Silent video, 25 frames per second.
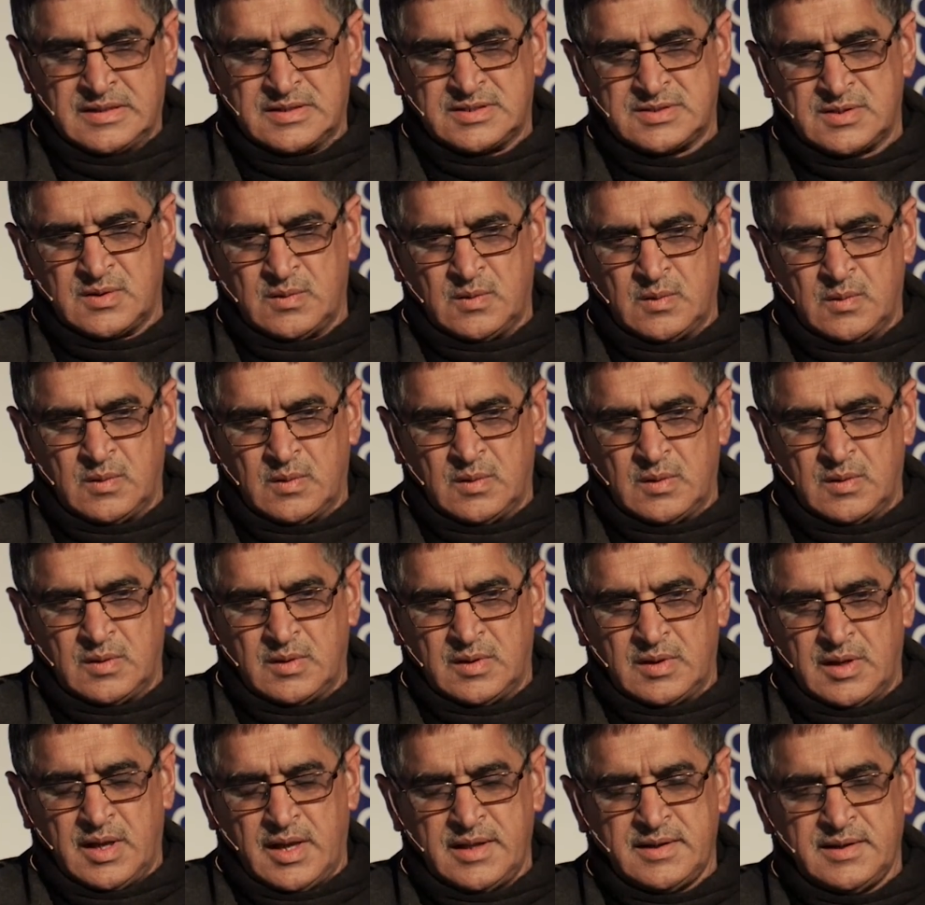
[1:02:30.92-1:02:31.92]
So,
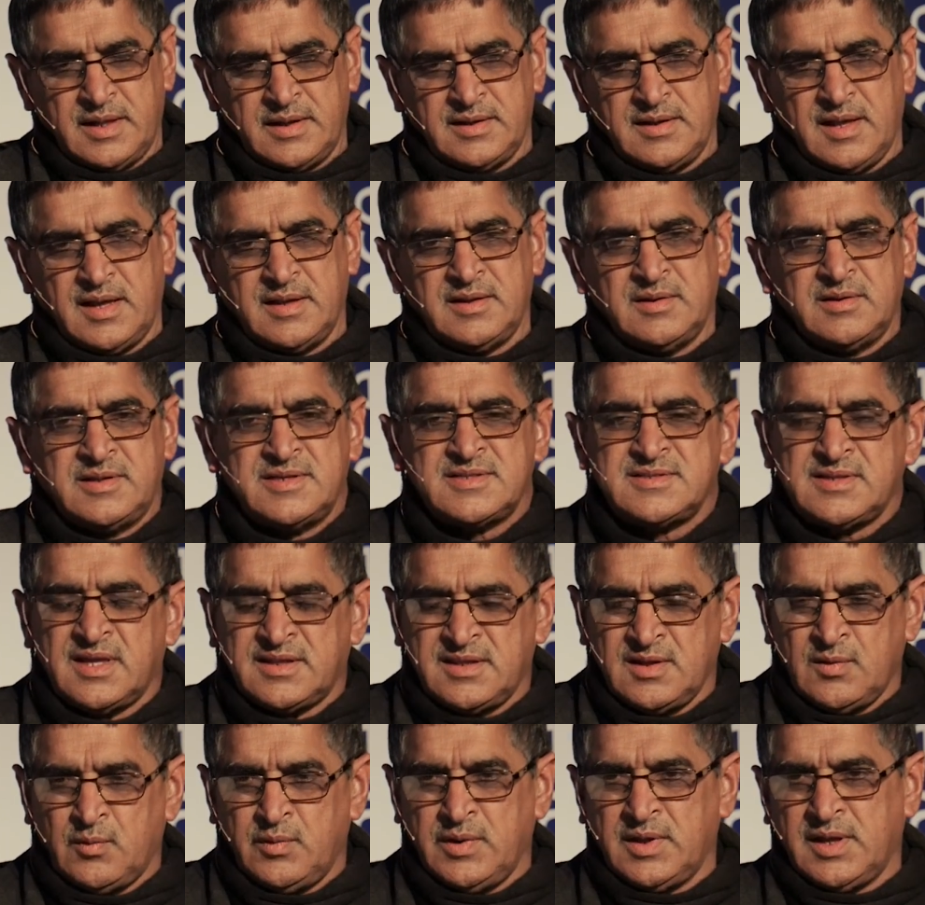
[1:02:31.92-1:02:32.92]
and there's
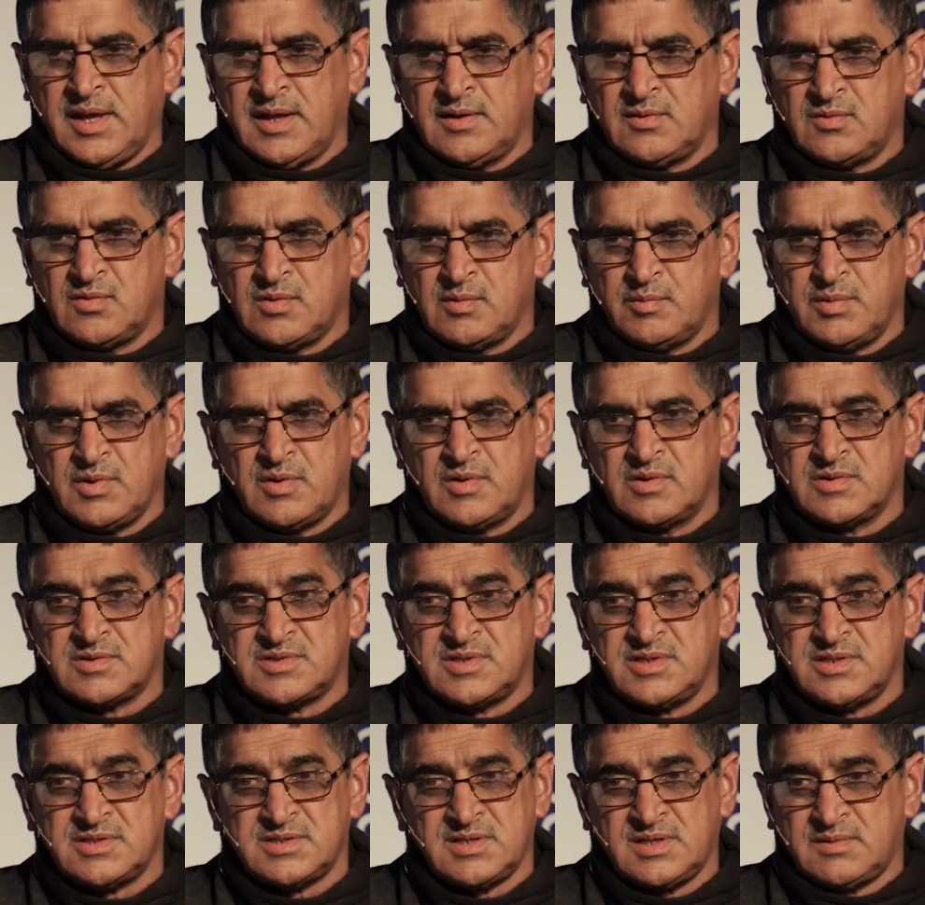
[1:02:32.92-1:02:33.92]
nothing we can do,
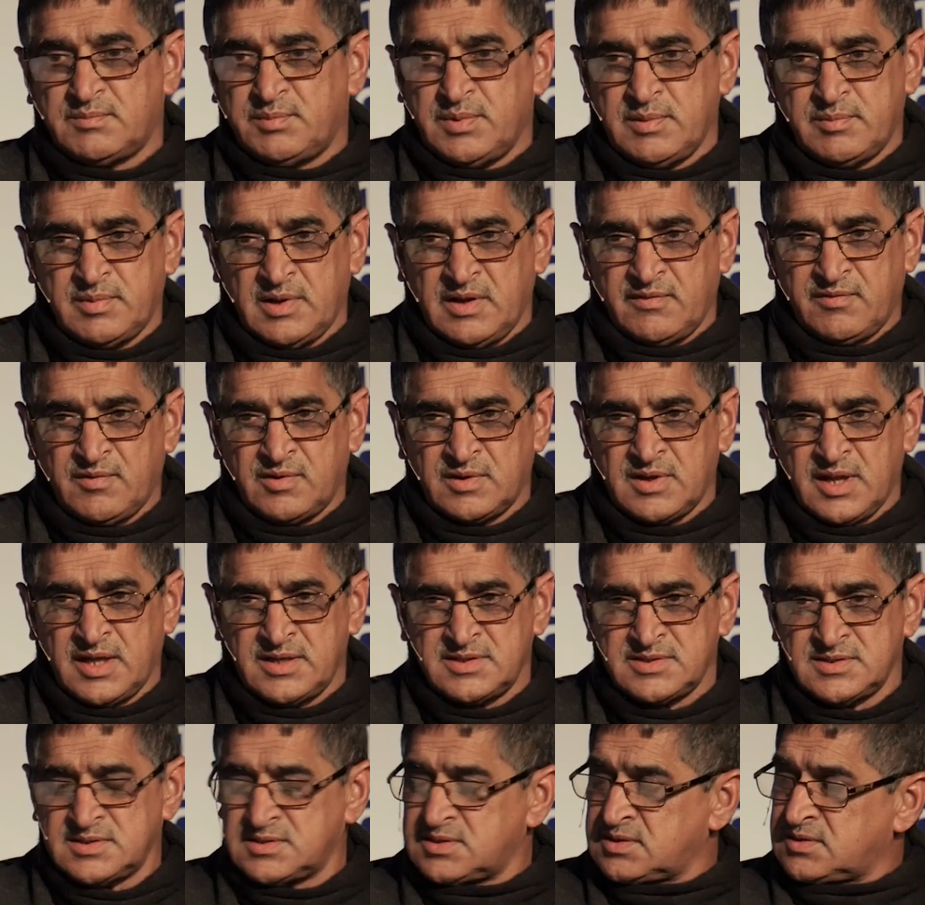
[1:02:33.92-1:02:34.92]
because these people have got
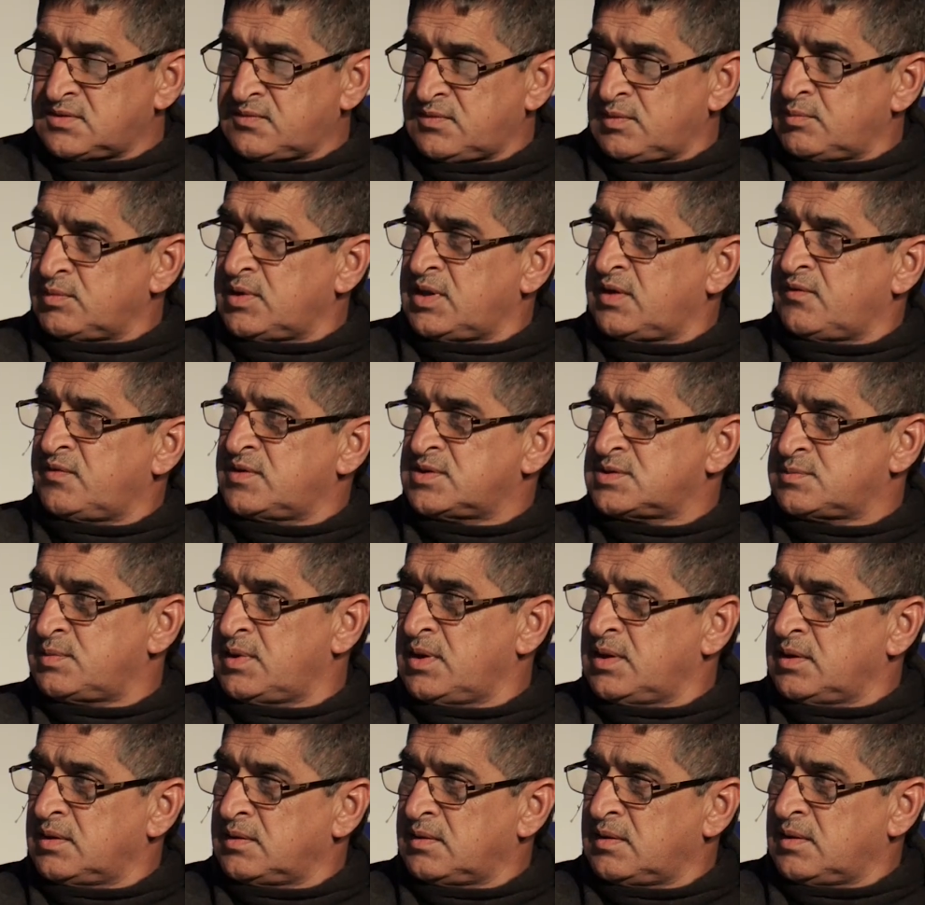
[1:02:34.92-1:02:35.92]
licenses from the
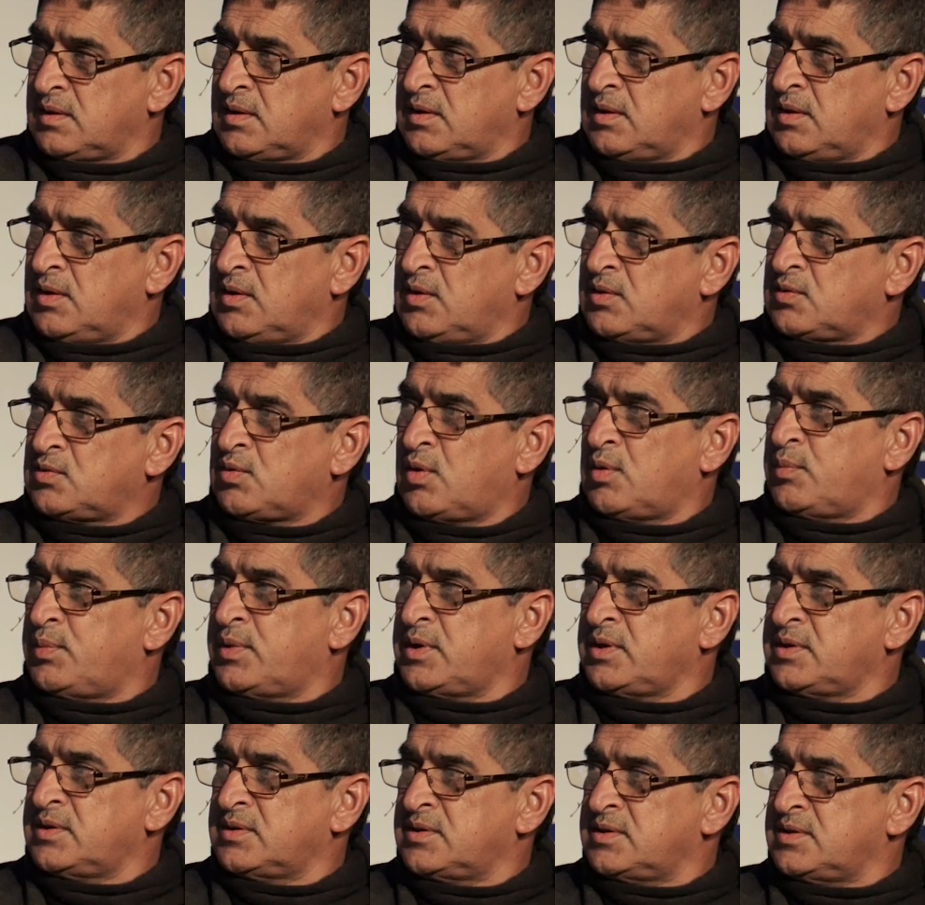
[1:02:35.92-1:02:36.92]
FSB to
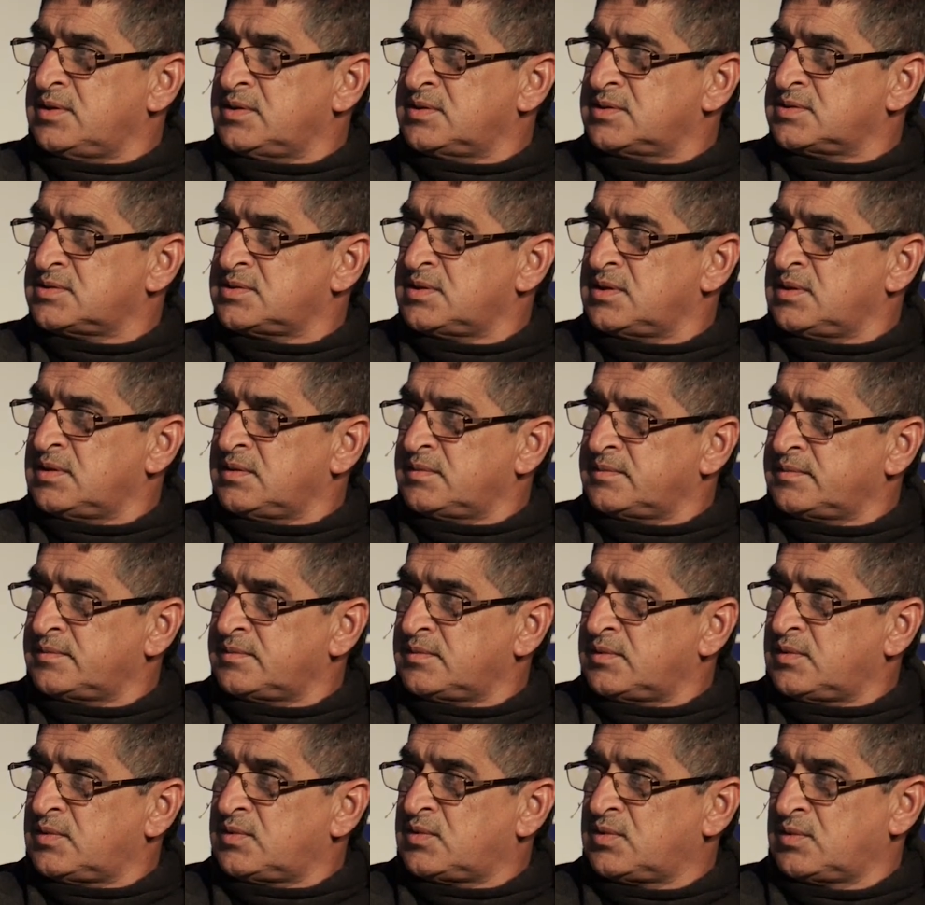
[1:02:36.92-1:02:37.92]
operate in the industry,
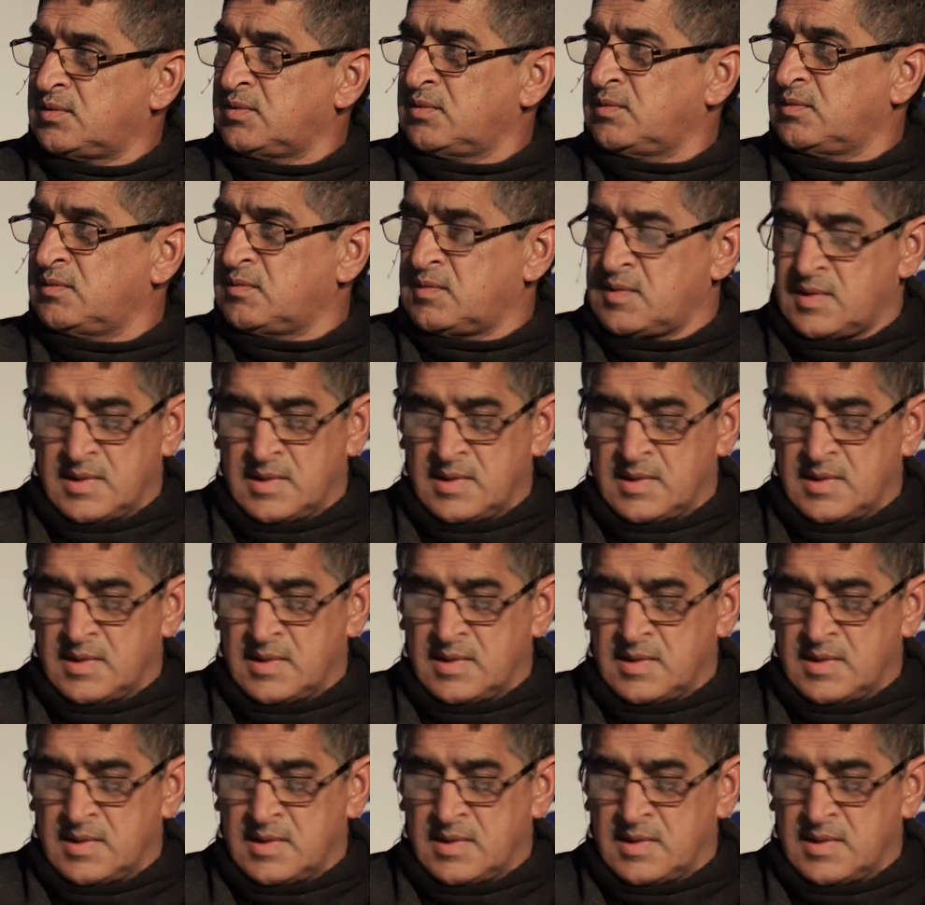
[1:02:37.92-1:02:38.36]
do you know?